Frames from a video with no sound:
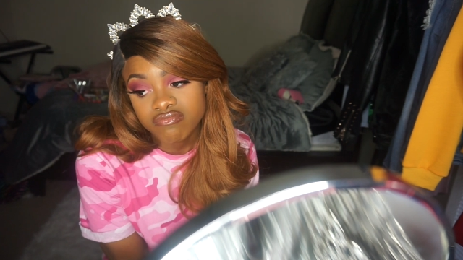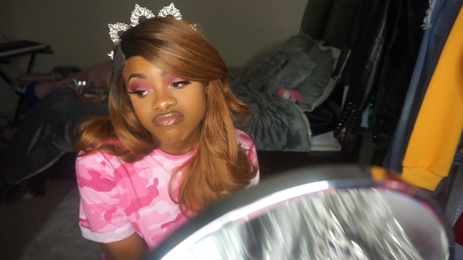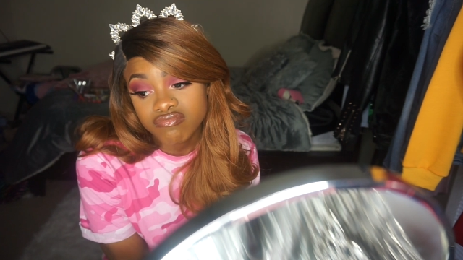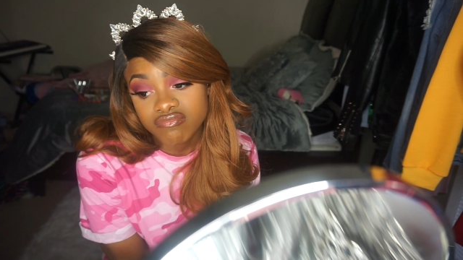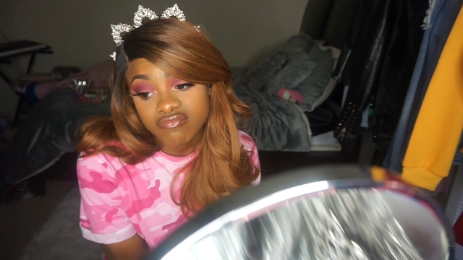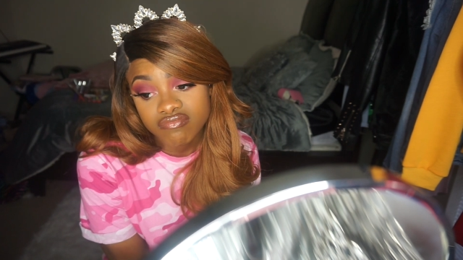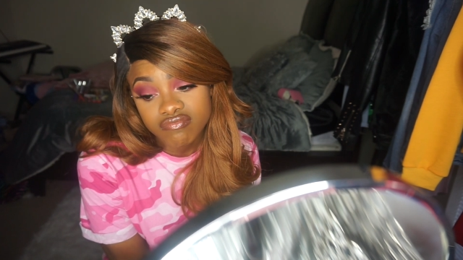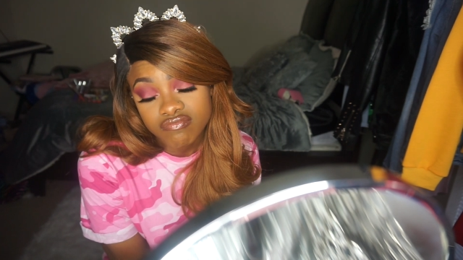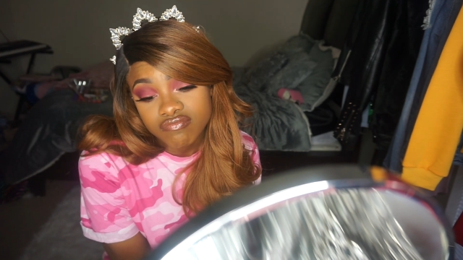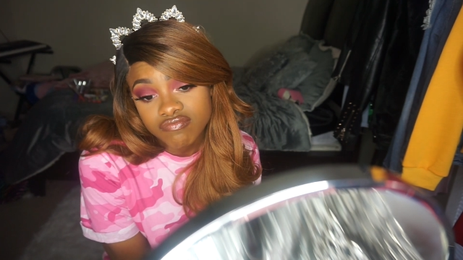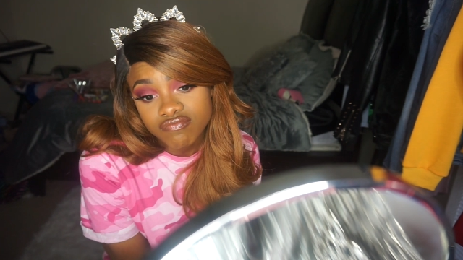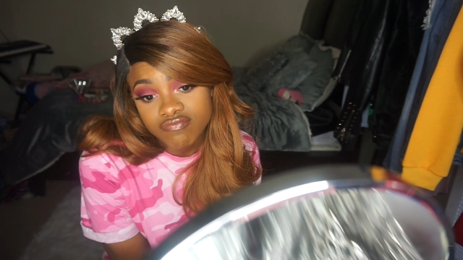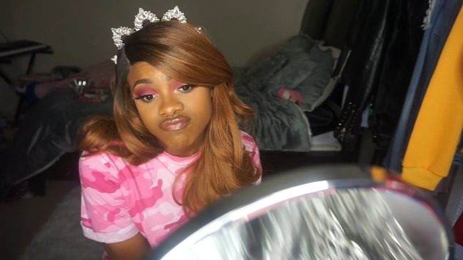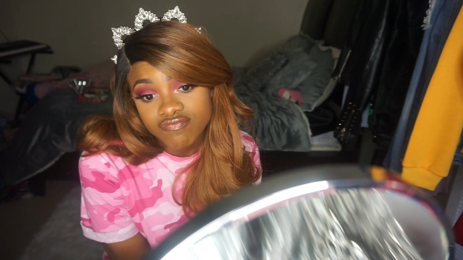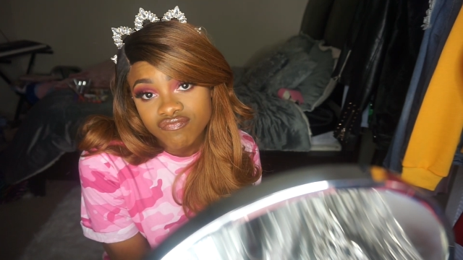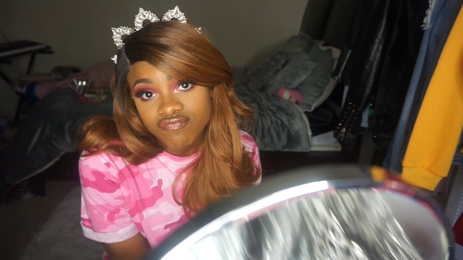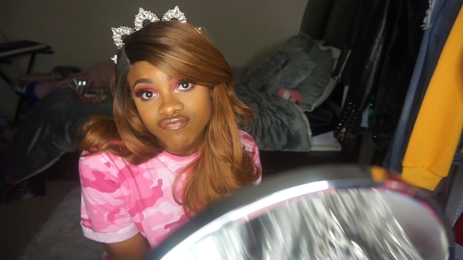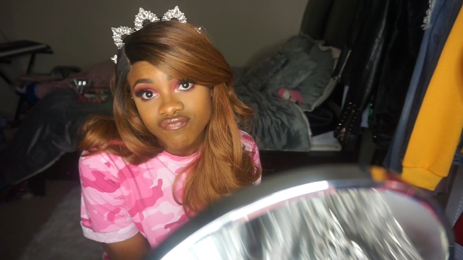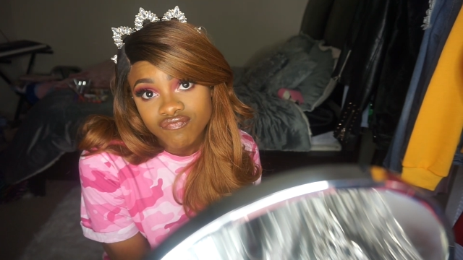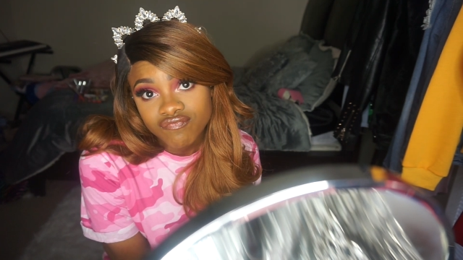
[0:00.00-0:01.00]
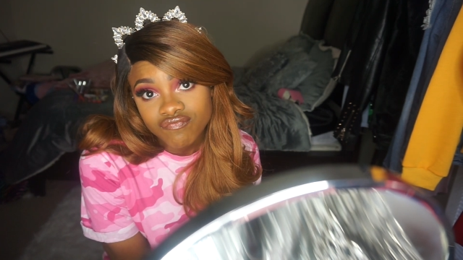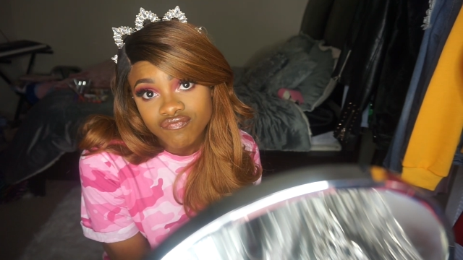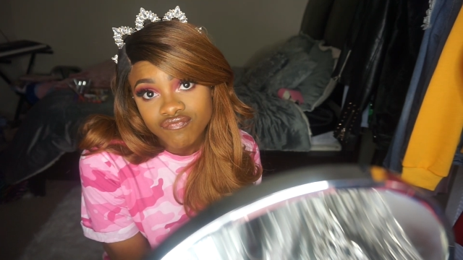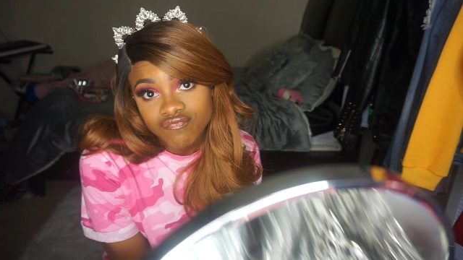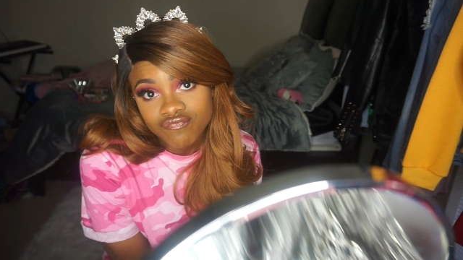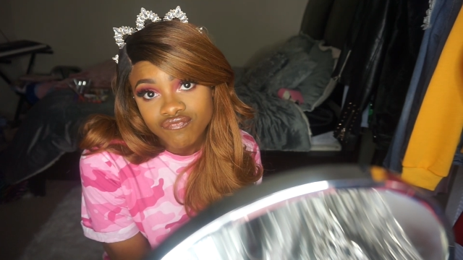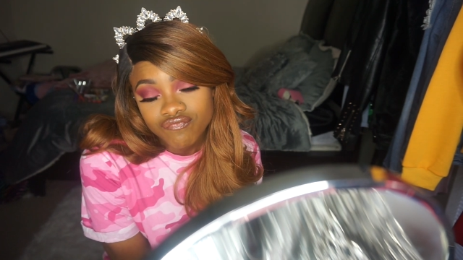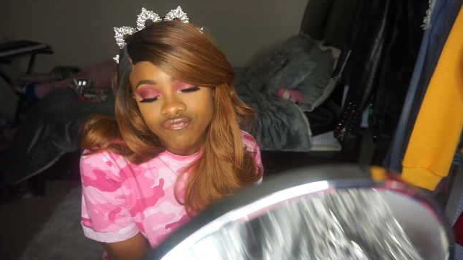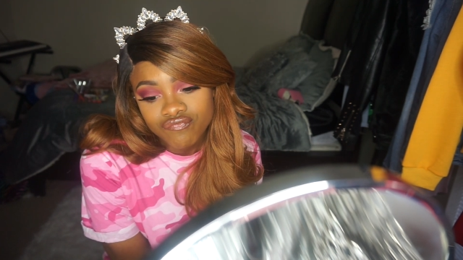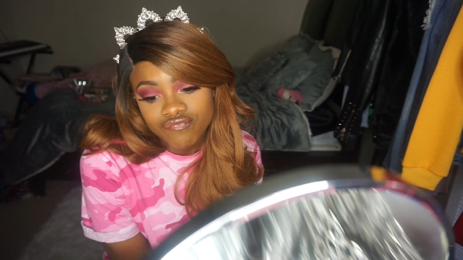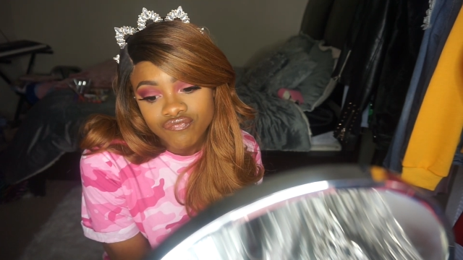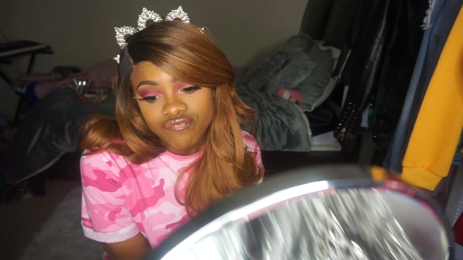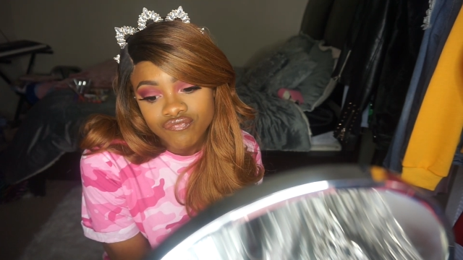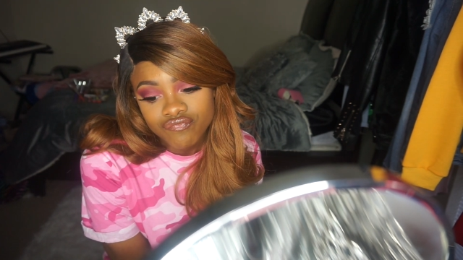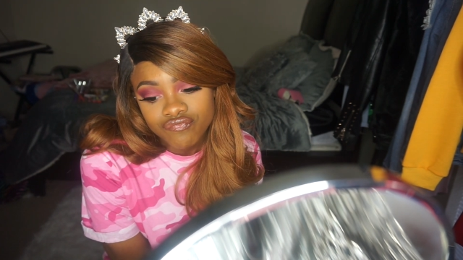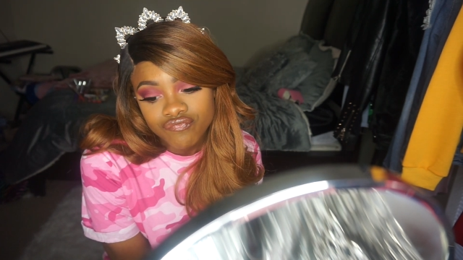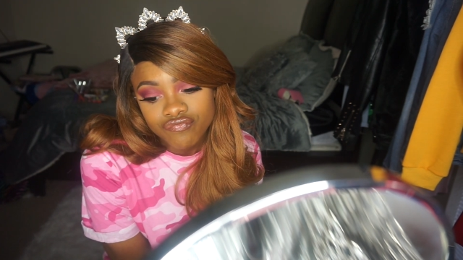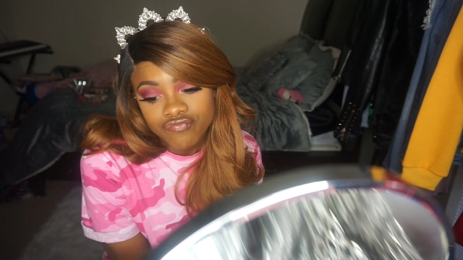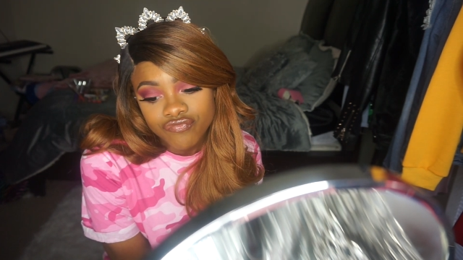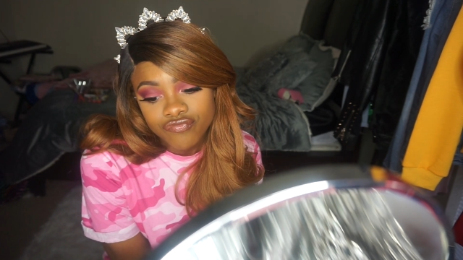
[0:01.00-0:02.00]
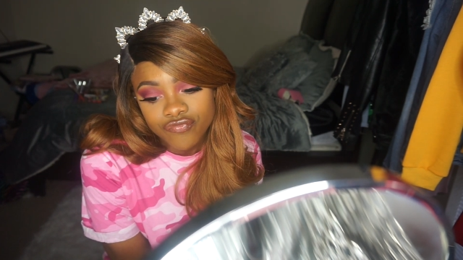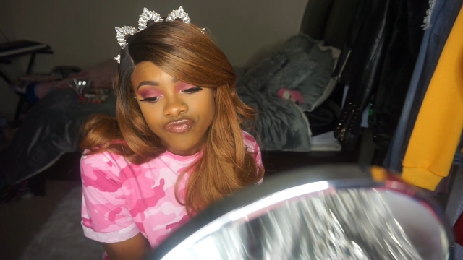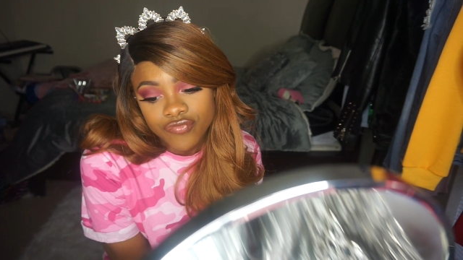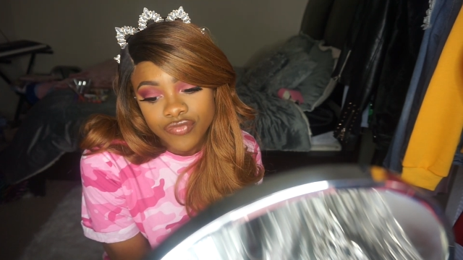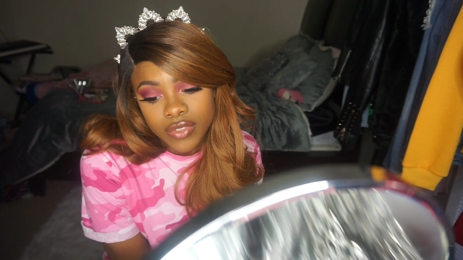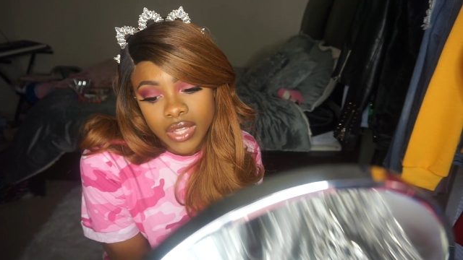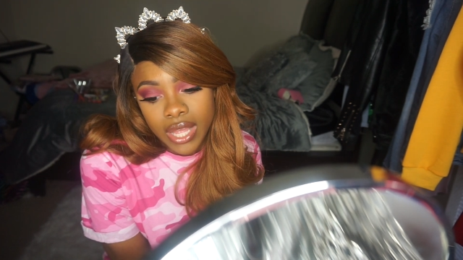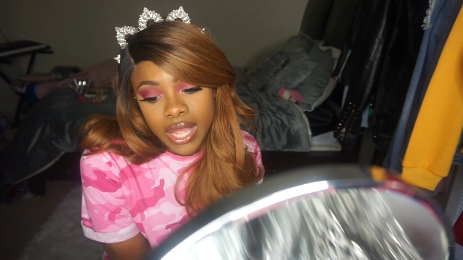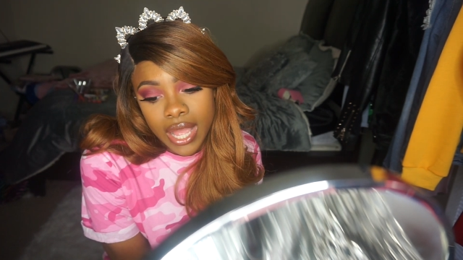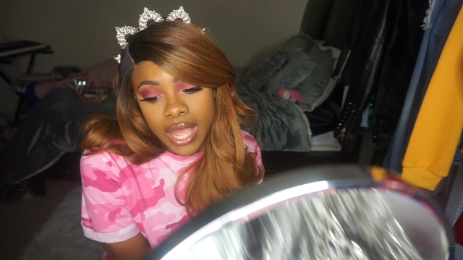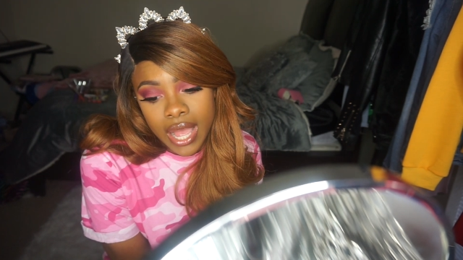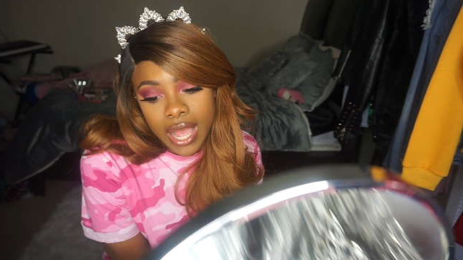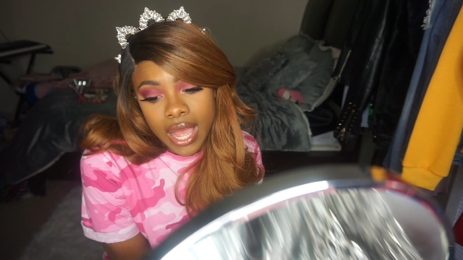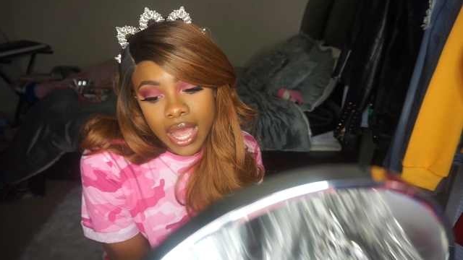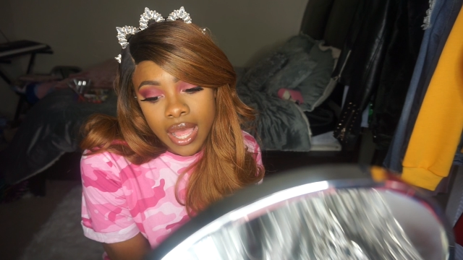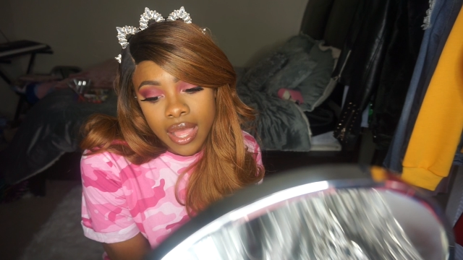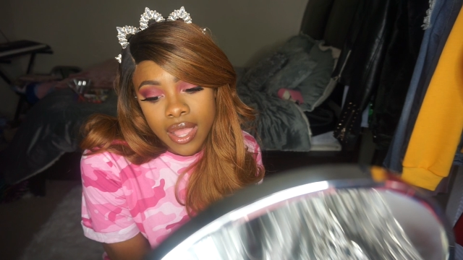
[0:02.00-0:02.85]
No one is speaking in this clip.